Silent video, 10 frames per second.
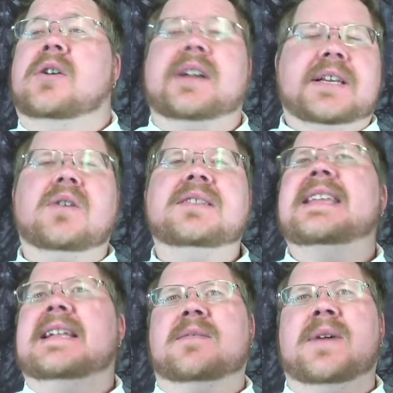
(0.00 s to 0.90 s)
And I don't say
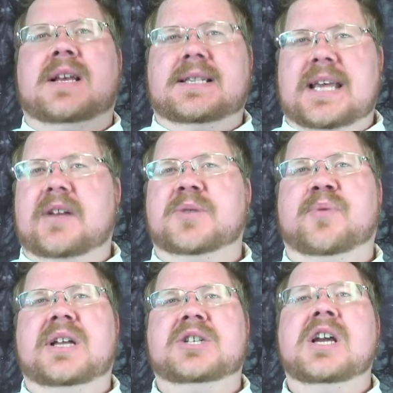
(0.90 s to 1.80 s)
that to make a sales
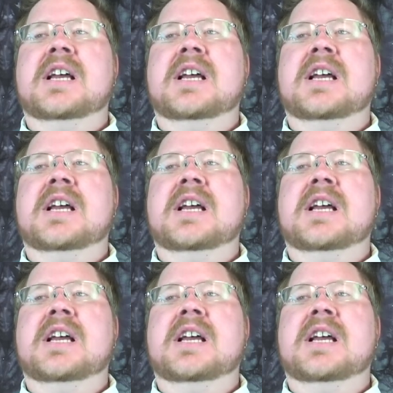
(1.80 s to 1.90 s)
pitch,